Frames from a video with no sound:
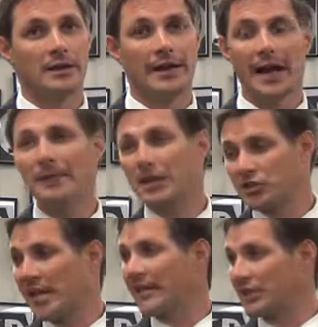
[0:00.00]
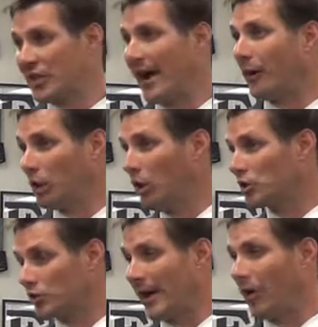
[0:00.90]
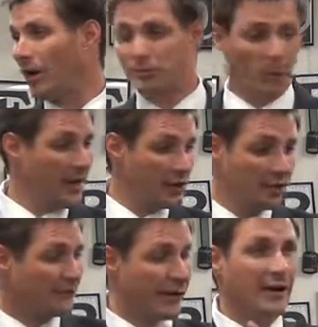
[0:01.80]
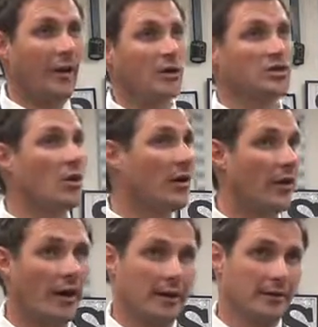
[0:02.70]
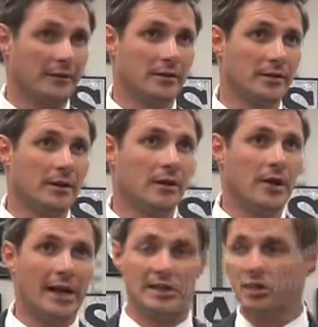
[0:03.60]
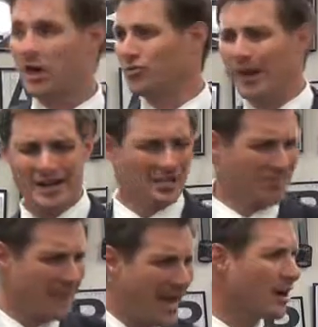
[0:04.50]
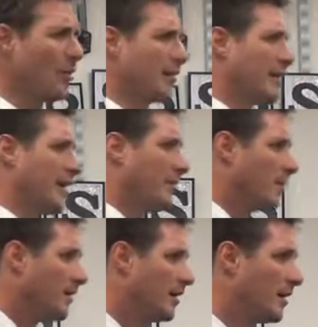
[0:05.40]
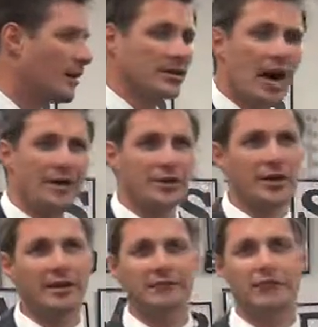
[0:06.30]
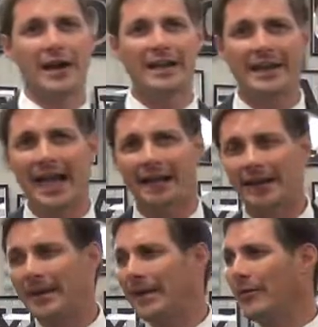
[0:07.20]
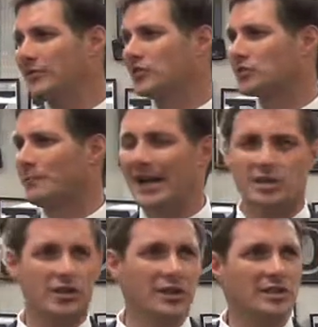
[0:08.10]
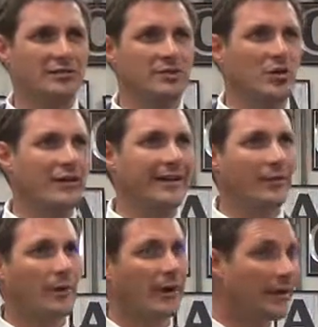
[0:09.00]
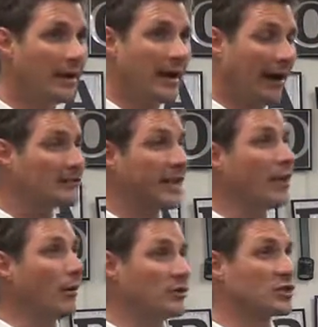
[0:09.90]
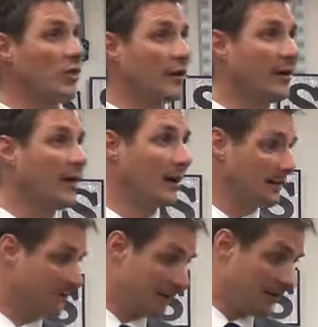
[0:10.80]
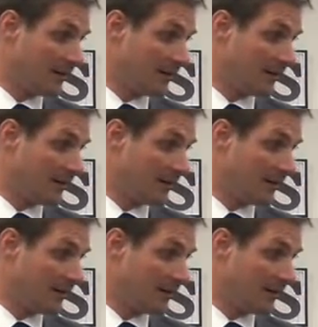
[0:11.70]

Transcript: Now, I'm not saying that's how it looks or how it was, but we couldn't figure out what's going on. As a church, what is the matter with him? Doctor couldn't find out. I mean, he went to specialists. He was going everywhere. I'll tell you what was going on.